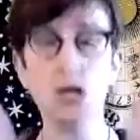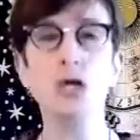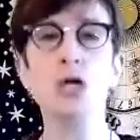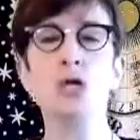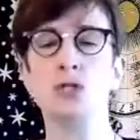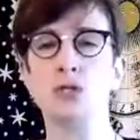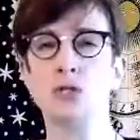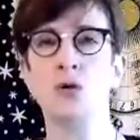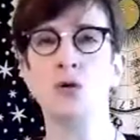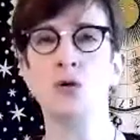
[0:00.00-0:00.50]

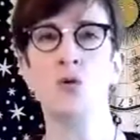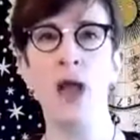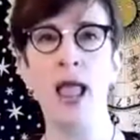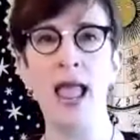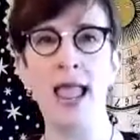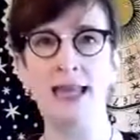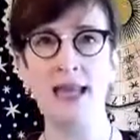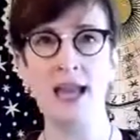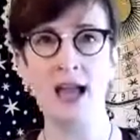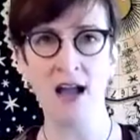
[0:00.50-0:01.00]
So
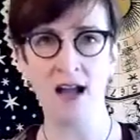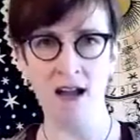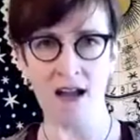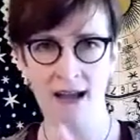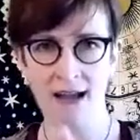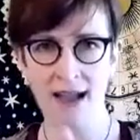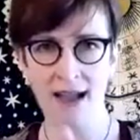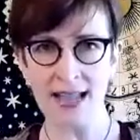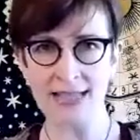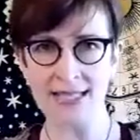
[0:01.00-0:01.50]
when
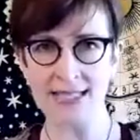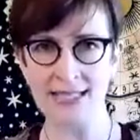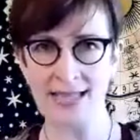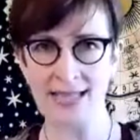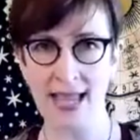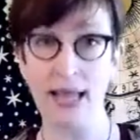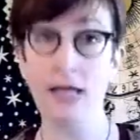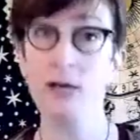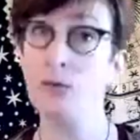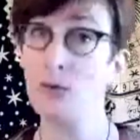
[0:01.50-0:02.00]
I
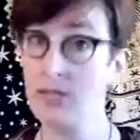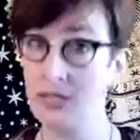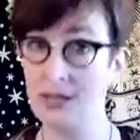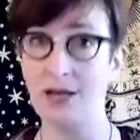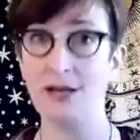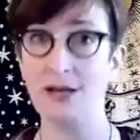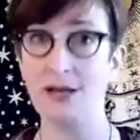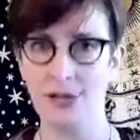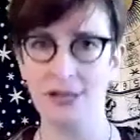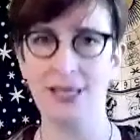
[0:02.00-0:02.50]
say, and when
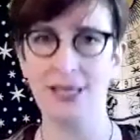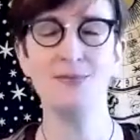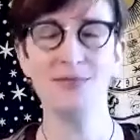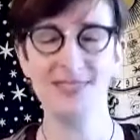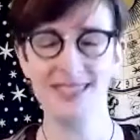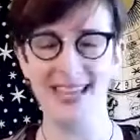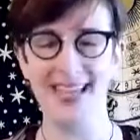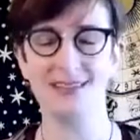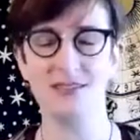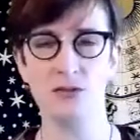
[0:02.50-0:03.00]
Dr. Kim
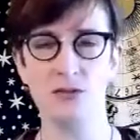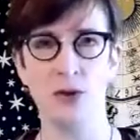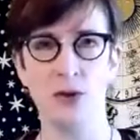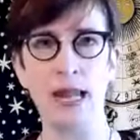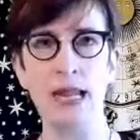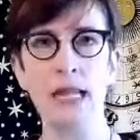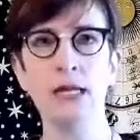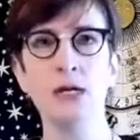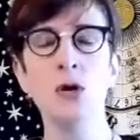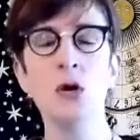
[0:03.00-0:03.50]
says,
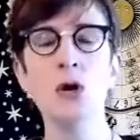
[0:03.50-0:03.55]
right,